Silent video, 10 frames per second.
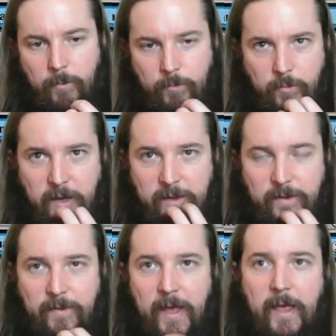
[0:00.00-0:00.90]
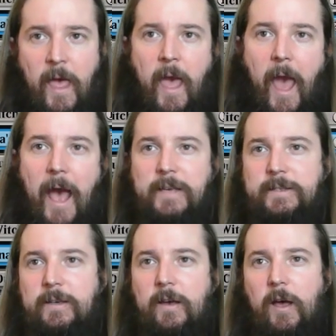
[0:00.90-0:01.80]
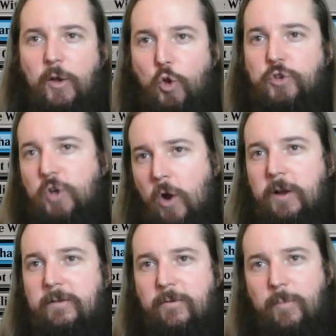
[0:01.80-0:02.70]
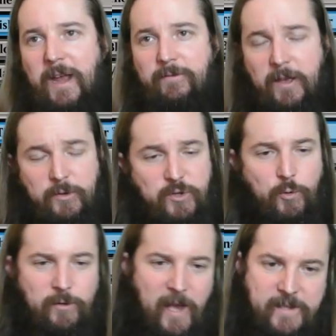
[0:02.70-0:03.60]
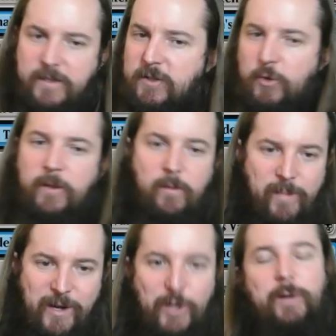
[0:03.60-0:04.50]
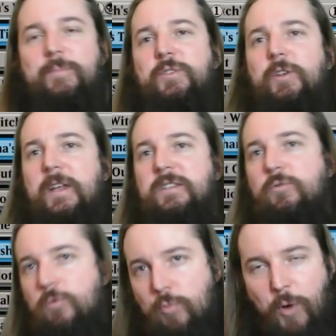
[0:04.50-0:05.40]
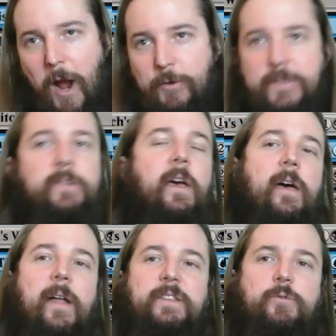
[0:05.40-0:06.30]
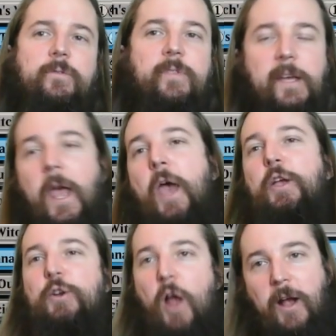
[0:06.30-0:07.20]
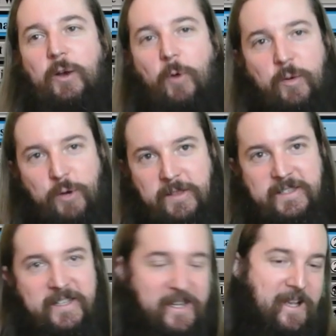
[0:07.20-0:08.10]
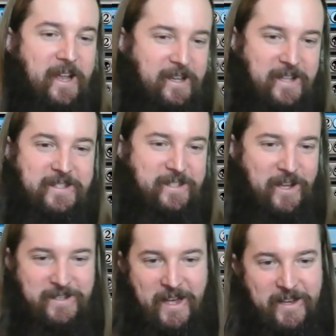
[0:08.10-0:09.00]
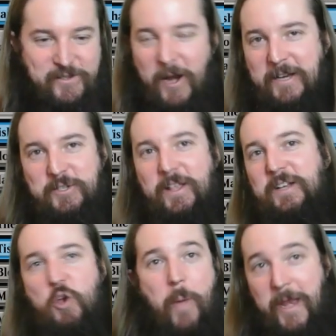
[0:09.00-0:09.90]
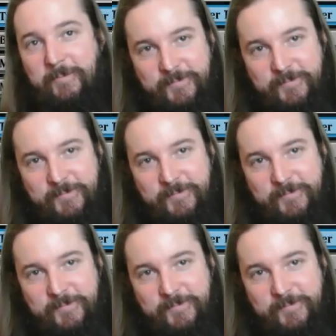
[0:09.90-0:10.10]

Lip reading: Anything that has a good target for mana value 2 or less. It's good in the mirror, it's good against Gruul Prowess, that sort of thing. You're not going to want to bring this in against a strategy like Domain.